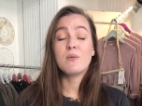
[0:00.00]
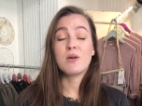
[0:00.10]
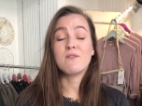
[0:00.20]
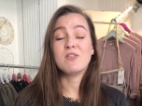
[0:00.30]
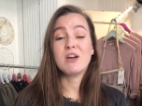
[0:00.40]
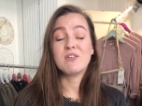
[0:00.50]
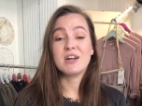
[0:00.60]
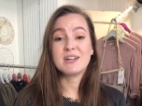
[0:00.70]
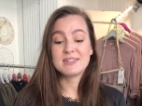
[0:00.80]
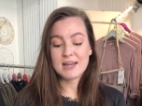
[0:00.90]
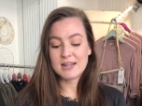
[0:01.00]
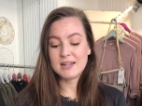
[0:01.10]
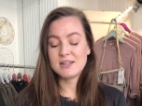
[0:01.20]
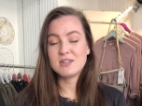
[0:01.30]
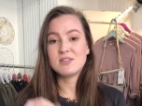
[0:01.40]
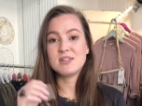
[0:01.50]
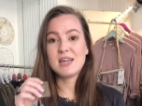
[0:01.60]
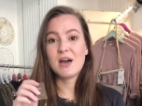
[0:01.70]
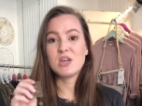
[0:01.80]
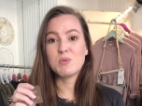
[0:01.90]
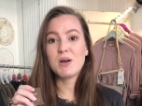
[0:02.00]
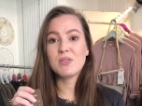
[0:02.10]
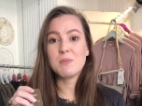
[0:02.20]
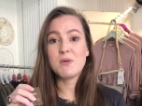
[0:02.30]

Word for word: We are very, very excited to see how you wear them.